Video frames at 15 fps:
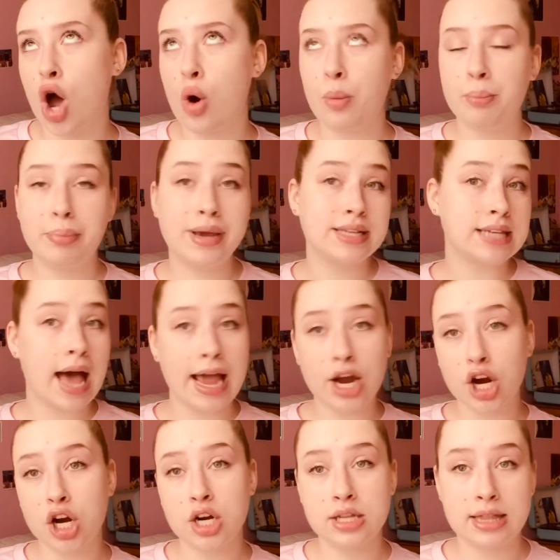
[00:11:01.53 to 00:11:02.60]
because I
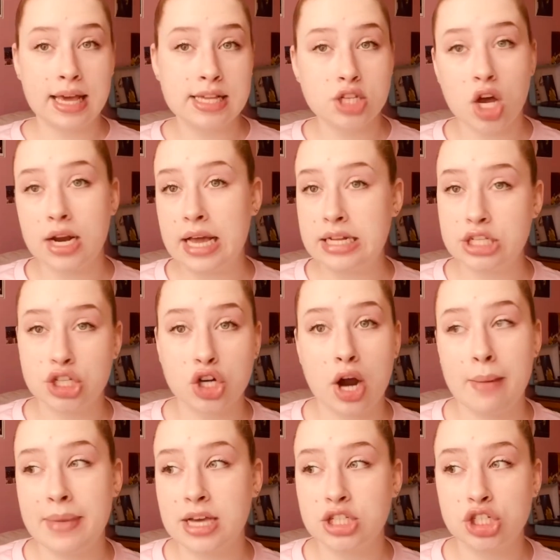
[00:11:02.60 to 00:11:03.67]
heard this on Instagram
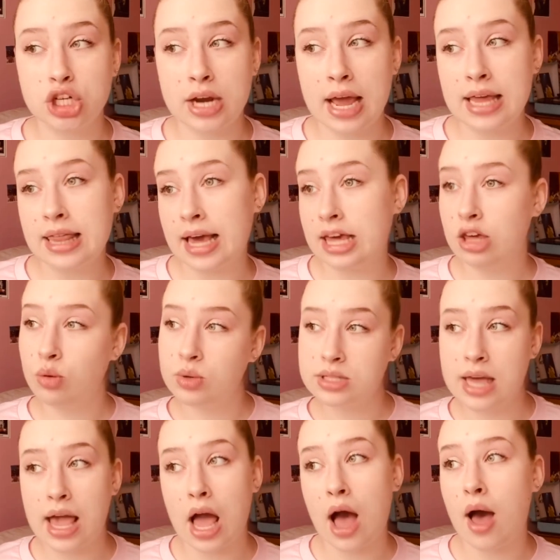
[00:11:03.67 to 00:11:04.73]
yesterday that he was
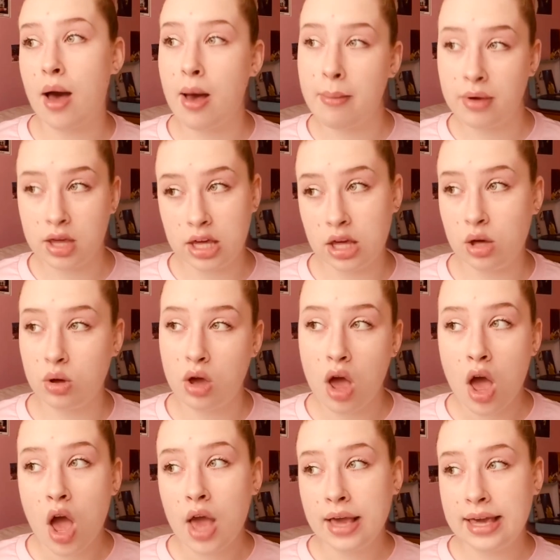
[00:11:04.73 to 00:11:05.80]
like,
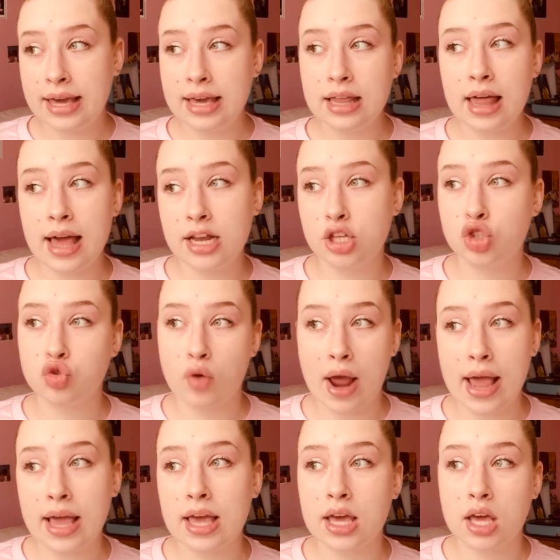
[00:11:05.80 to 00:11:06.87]
he like
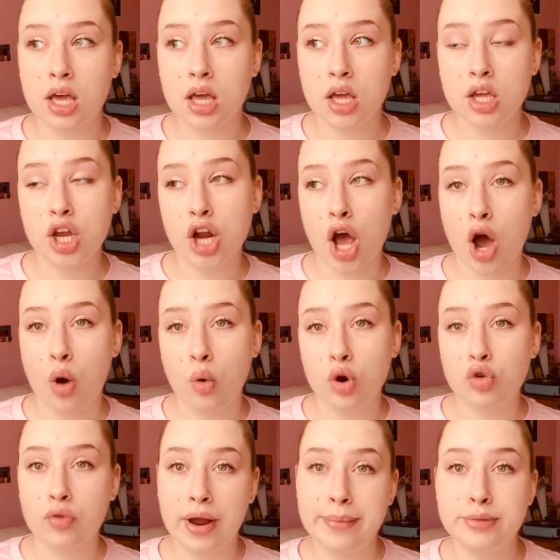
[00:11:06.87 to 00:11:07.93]
drank, you know,
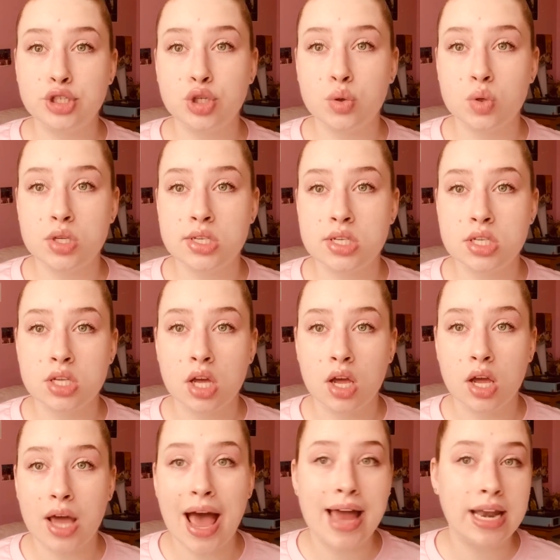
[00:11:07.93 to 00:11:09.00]
grape juice
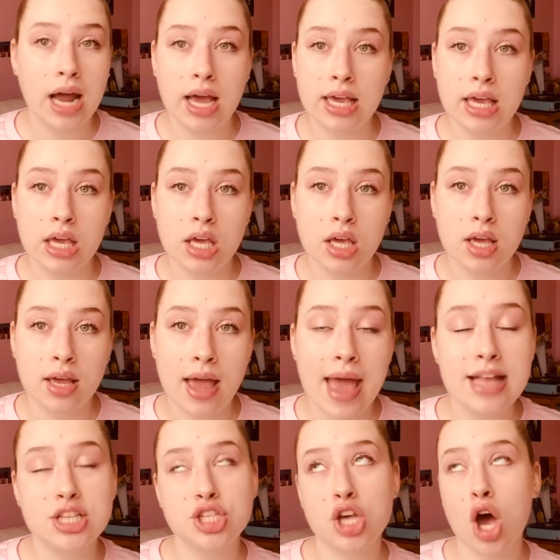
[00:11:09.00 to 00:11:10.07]
at night. And
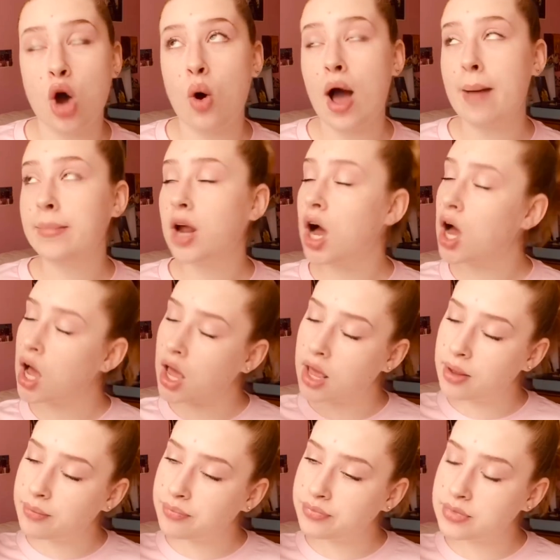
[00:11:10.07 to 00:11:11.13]
so I'm not
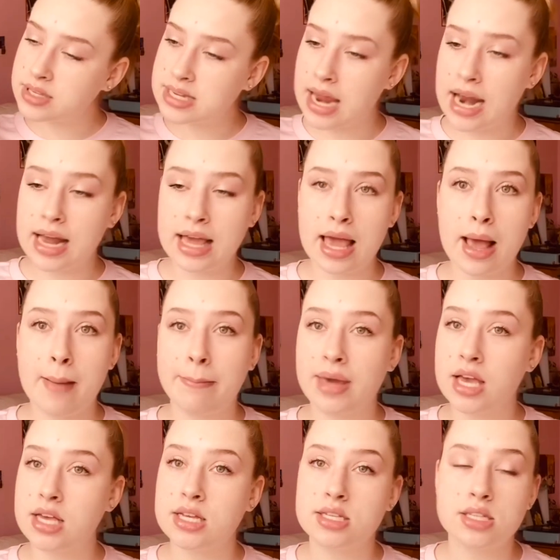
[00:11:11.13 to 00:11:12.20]
standing him
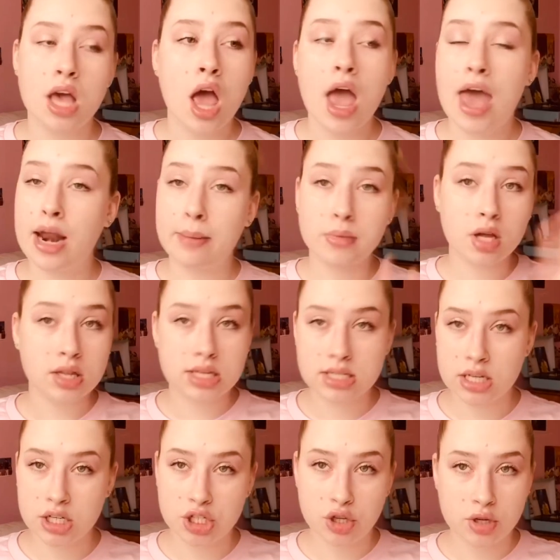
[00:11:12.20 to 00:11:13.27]
because, and I'm not listening
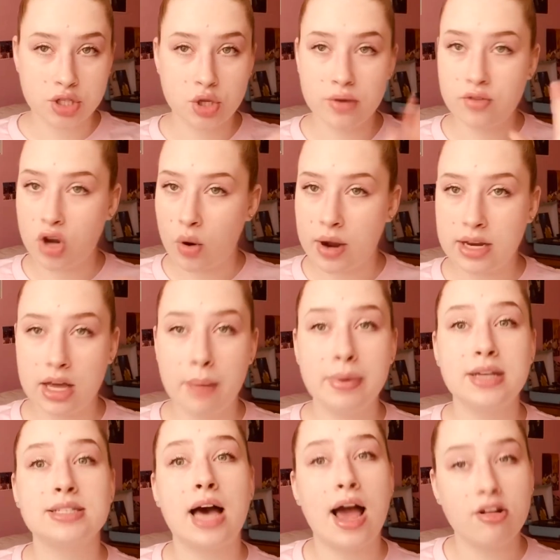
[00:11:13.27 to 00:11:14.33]
to you because you have no idea, because
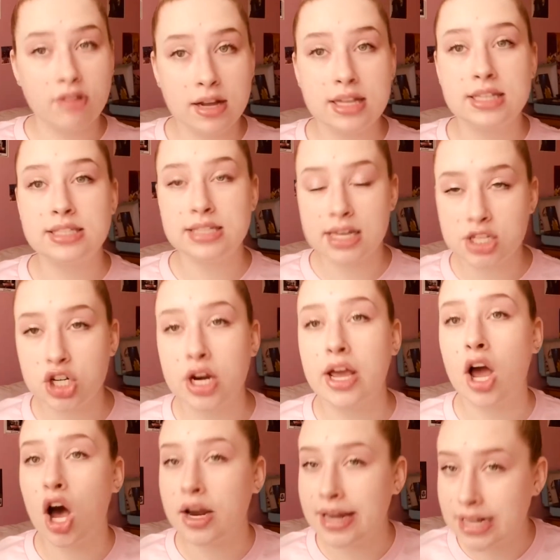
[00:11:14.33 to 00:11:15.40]
I read this yesterday
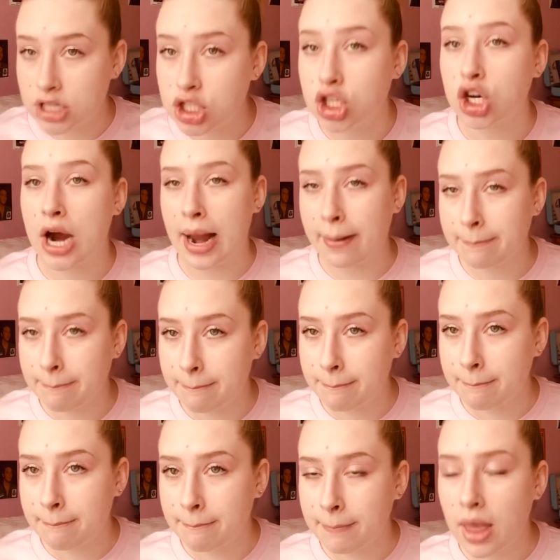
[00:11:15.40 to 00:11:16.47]
on Instagram.
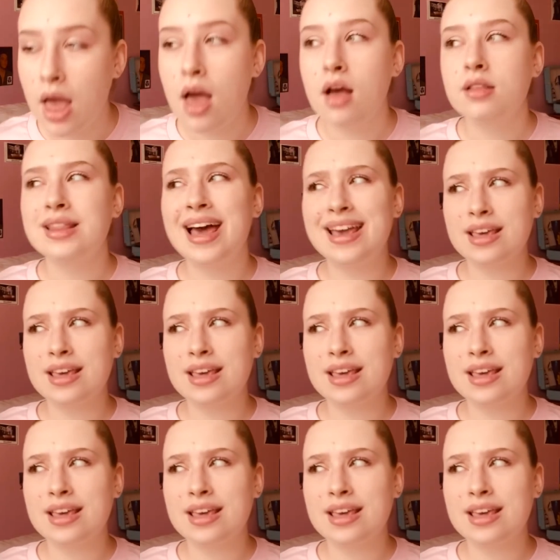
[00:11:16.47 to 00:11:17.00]
Like,